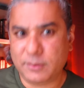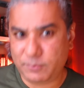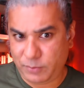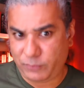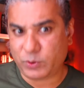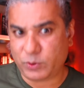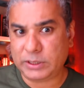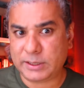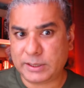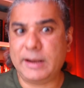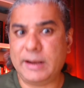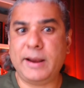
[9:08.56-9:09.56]
before this,
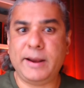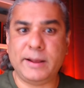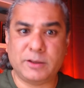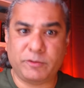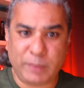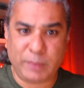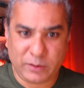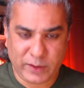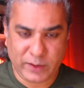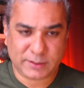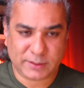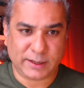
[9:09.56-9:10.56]
the Canadians have made
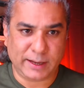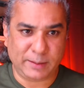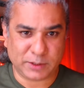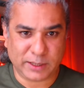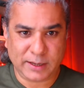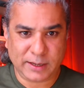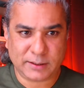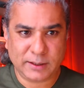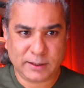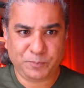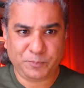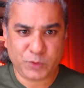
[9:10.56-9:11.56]
various claims, right?
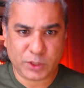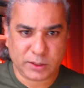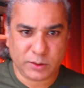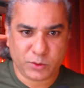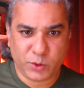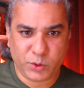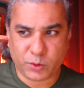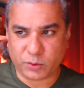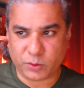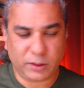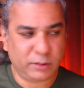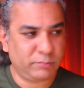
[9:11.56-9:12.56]
Justin
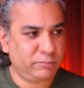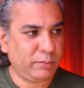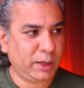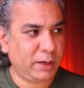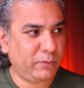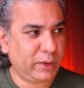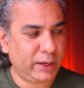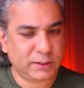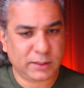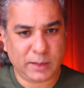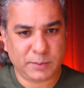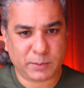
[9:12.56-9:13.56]
Trudeau made various
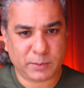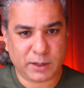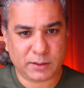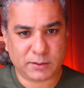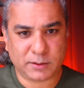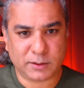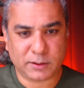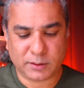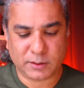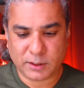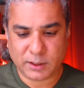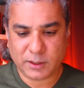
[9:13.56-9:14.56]
claims about
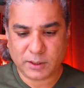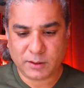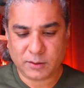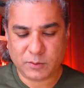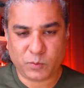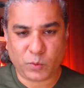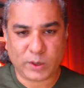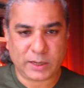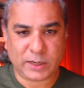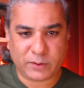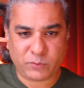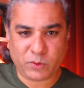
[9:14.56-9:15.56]
the
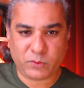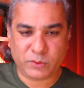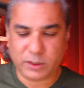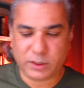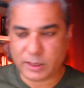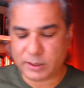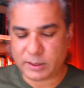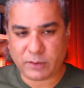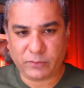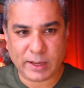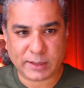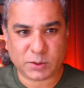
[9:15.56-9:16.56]
entire
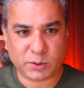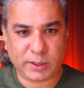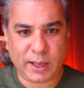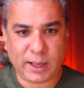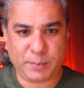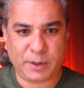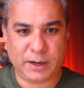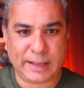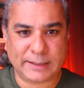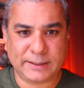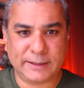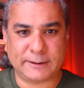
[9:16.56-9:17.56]
fiasco that happened
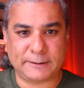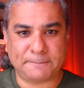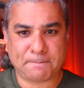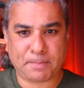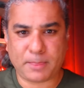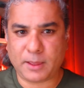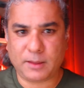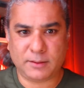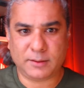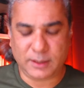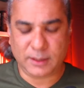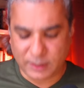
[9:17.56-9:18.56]
last year
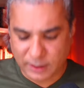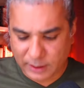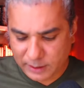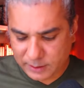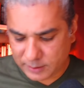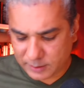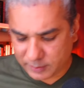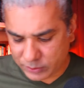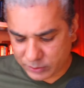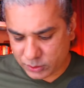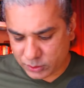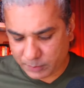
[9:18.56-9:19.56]
and the
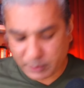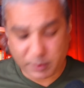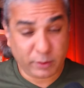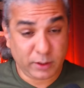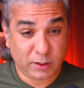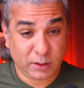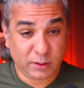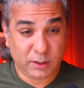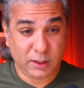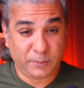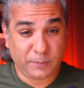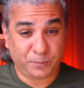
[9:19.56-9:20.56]
relationship,
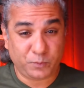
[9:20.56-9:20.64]
the